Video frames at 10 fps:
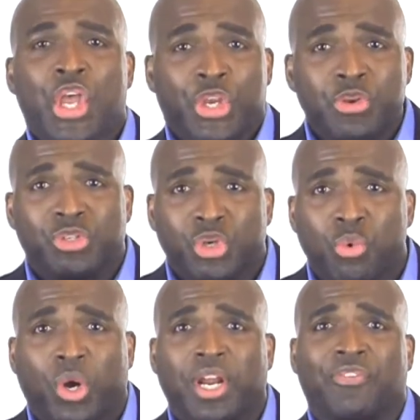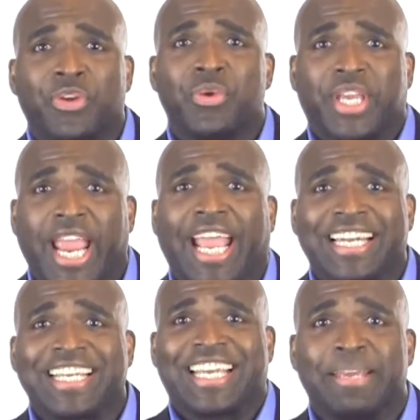you do whatever you
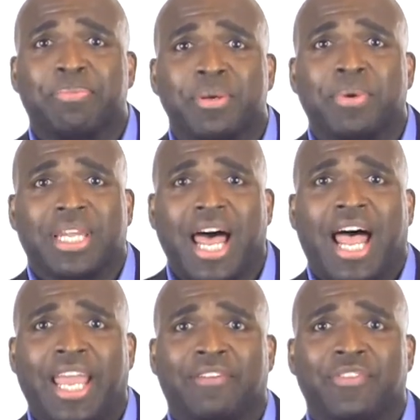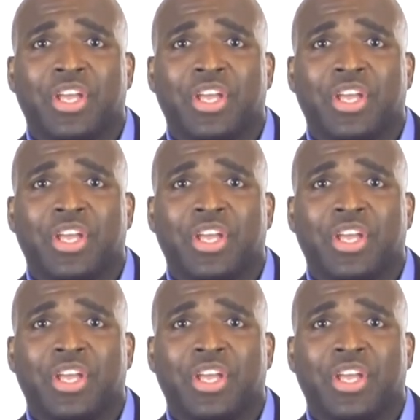can to keep them alive.